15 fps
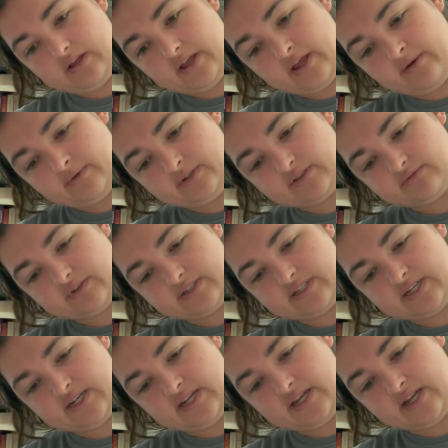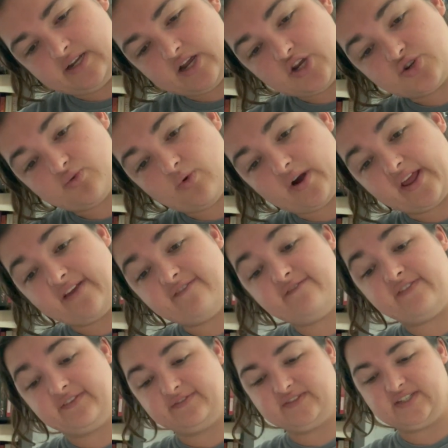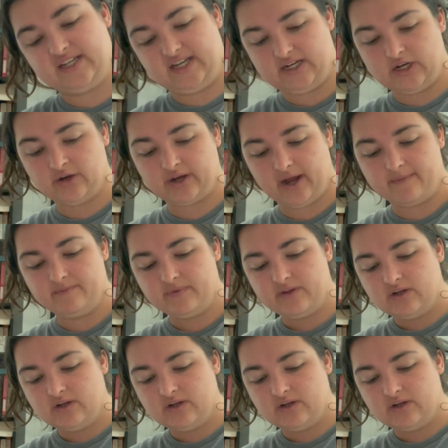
It was written in 2015. Okay.